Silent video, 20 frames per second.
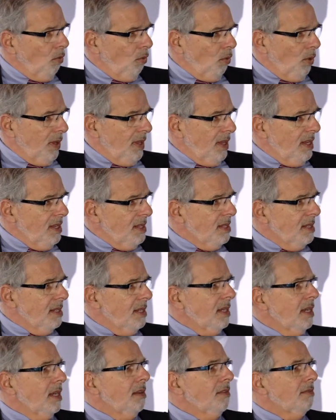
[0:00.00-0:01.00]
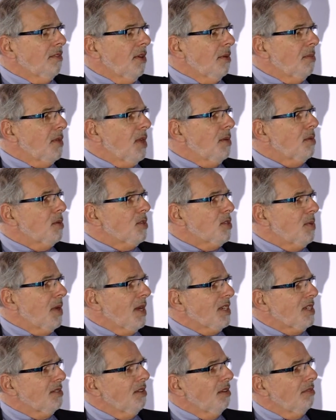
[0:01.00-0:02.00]
with us from their
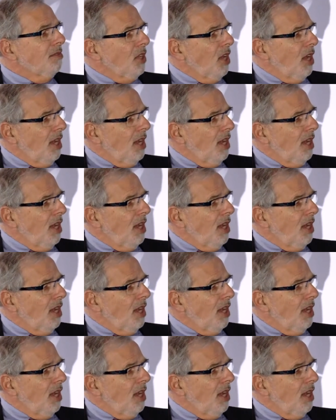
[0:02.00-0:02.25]
perspective of